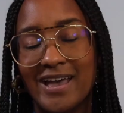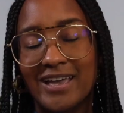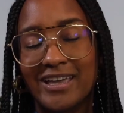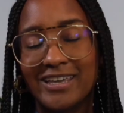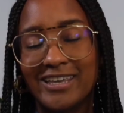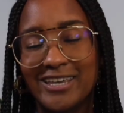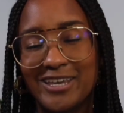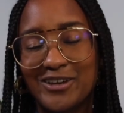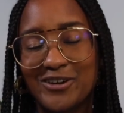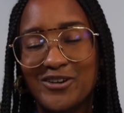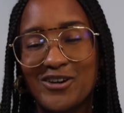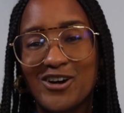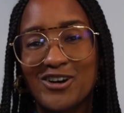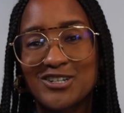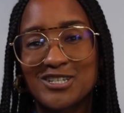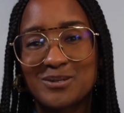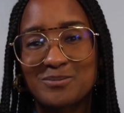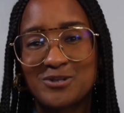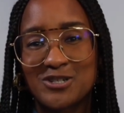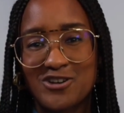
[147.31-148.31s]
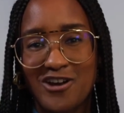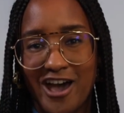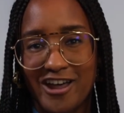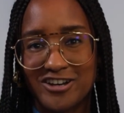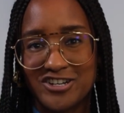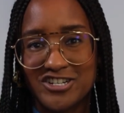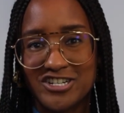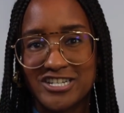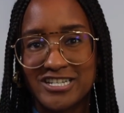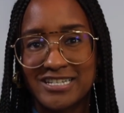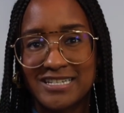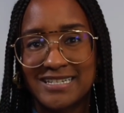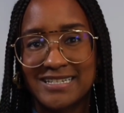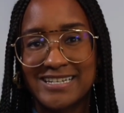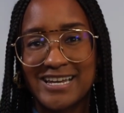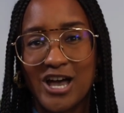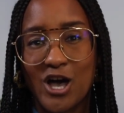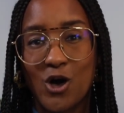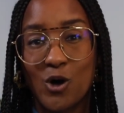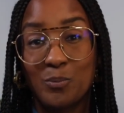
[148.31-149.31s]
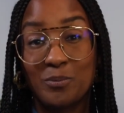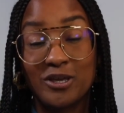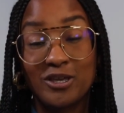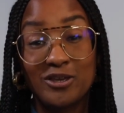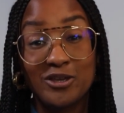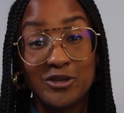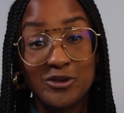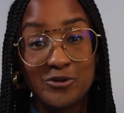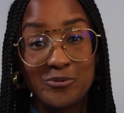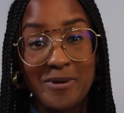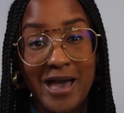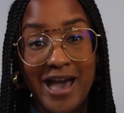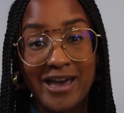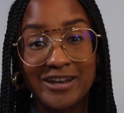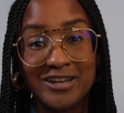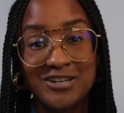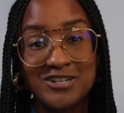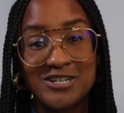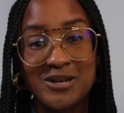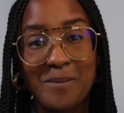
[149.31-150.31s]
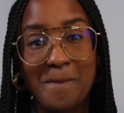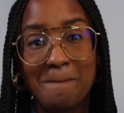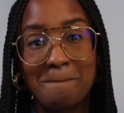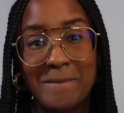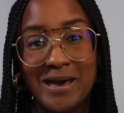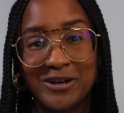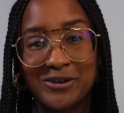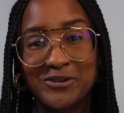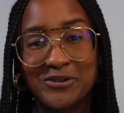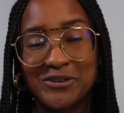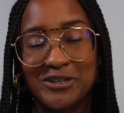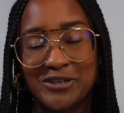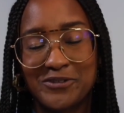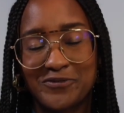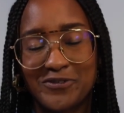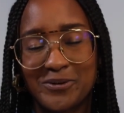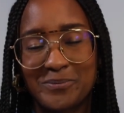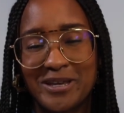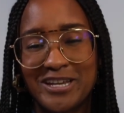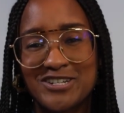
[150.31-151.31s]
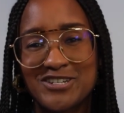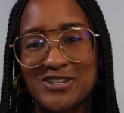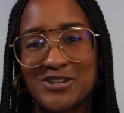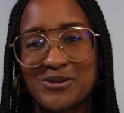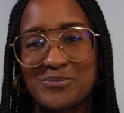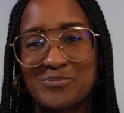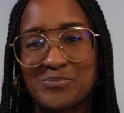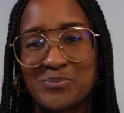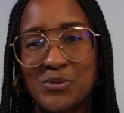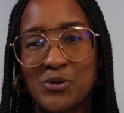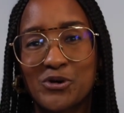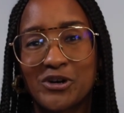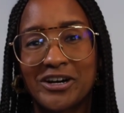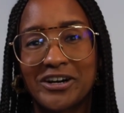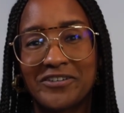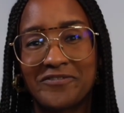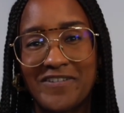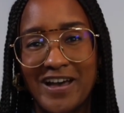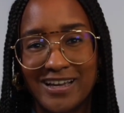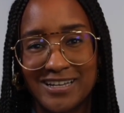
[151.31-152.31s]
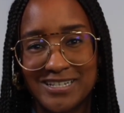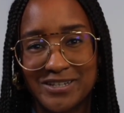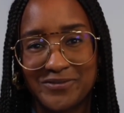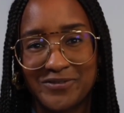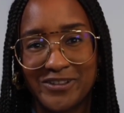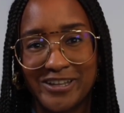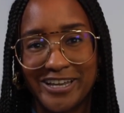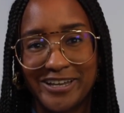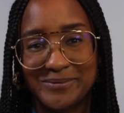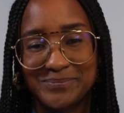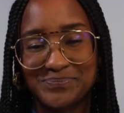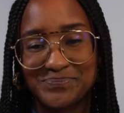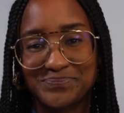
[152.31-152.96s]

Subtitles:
Here are some strategies to help you manage medical information more effectively.